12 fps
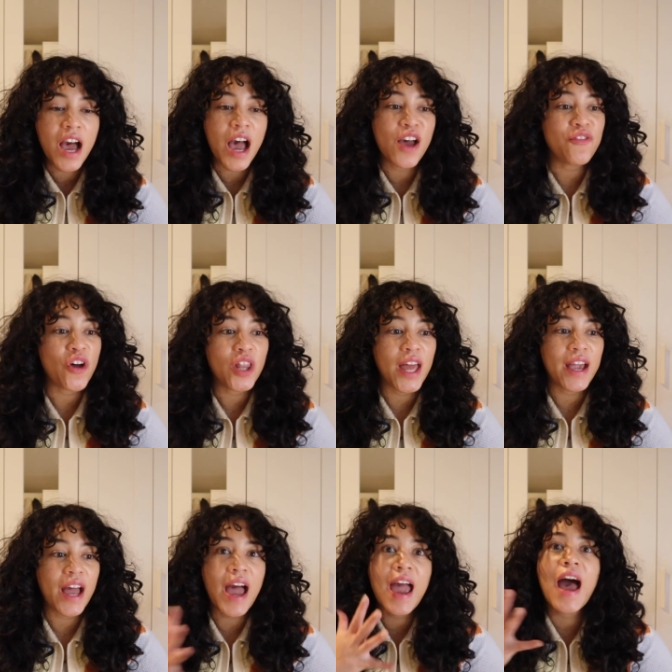I felt
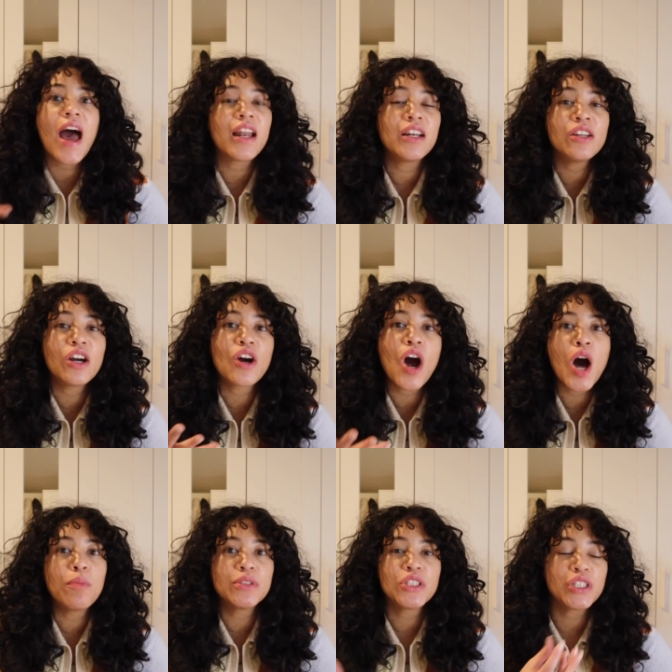like I hadn't
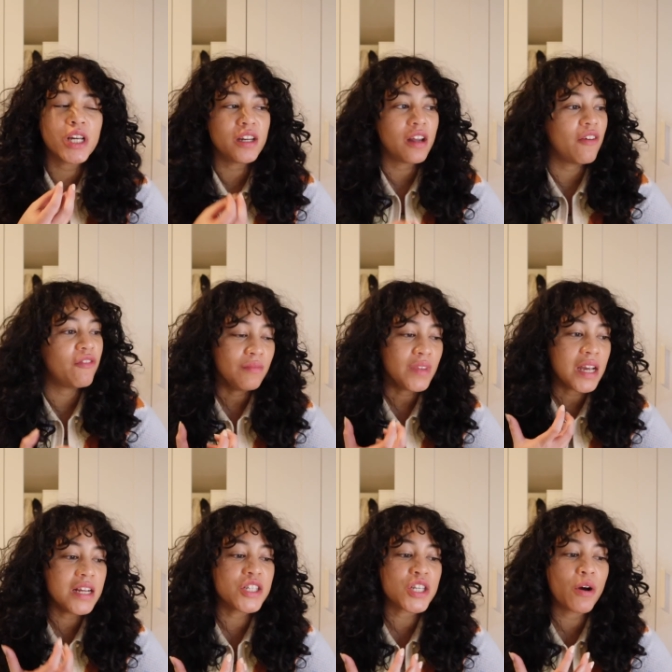accomplished enough.
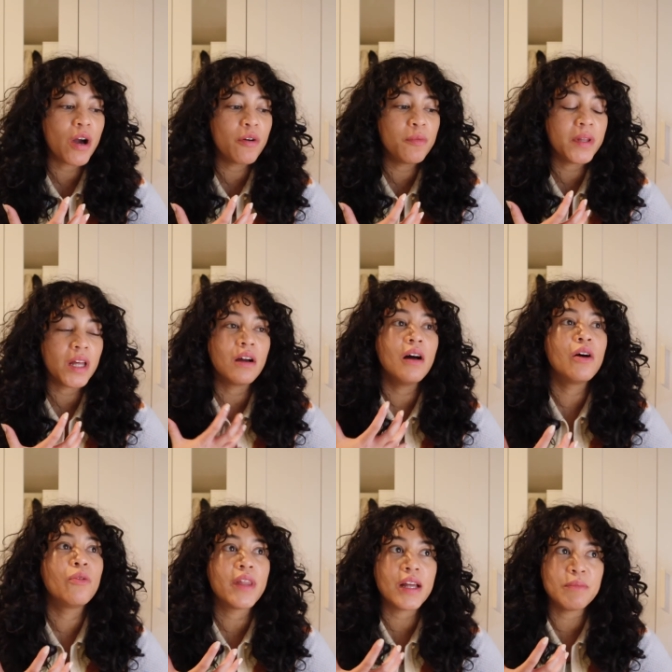And so I would be like, oh,
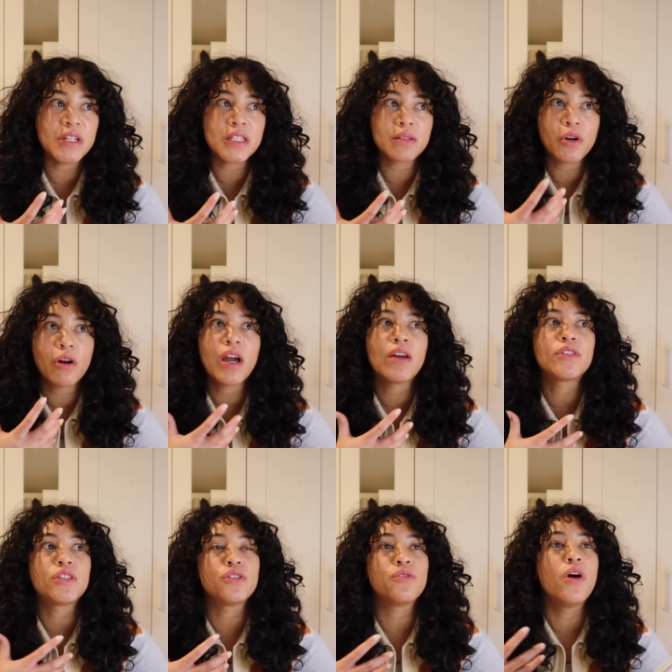well, that means tomorrow I have to
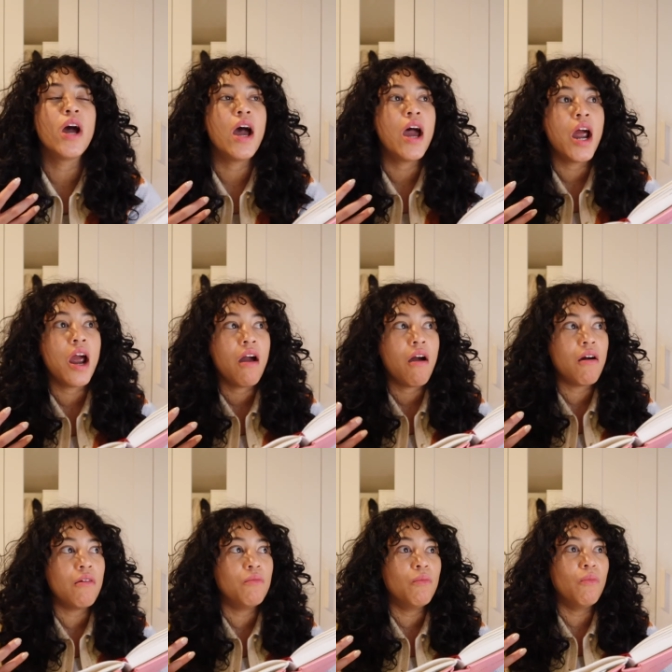do
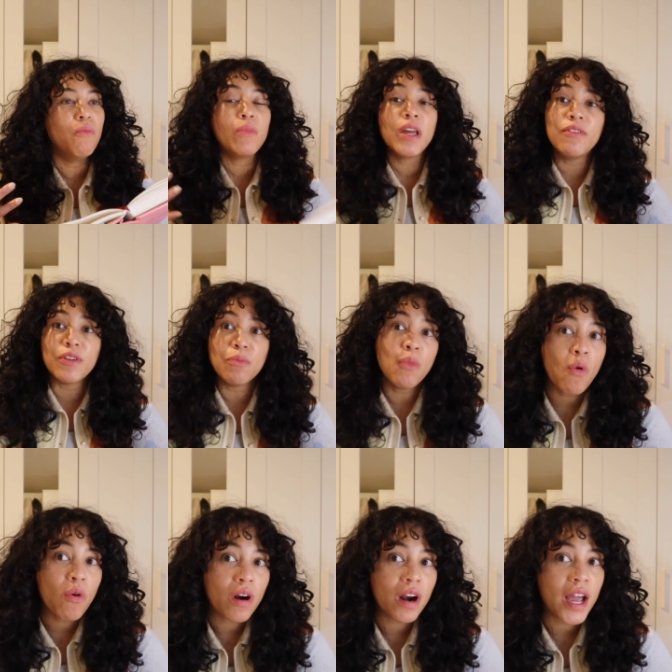even
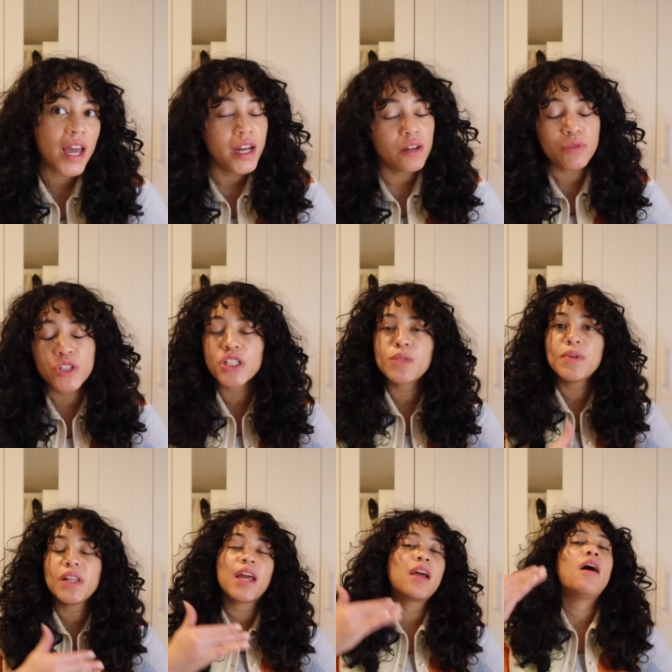more. And it would just be
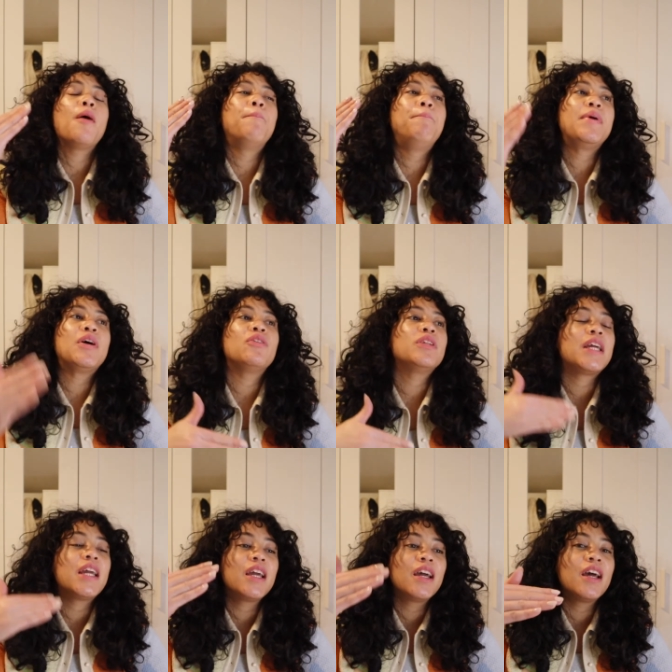like a
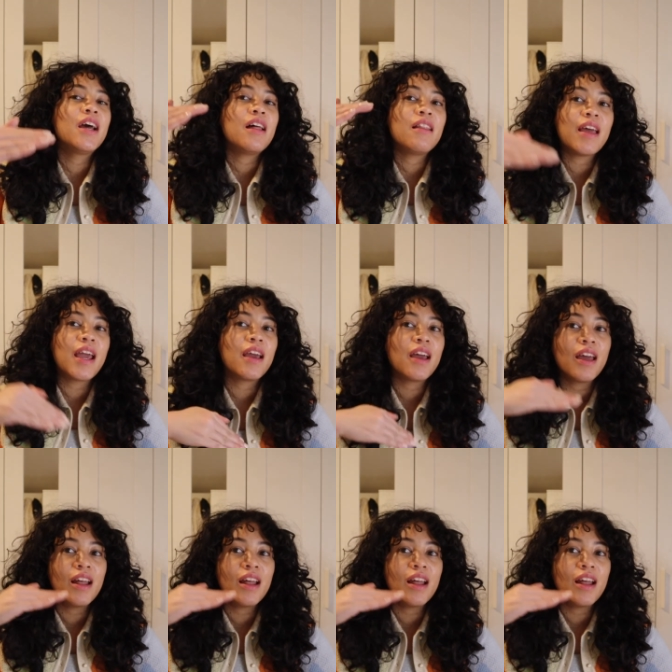building, like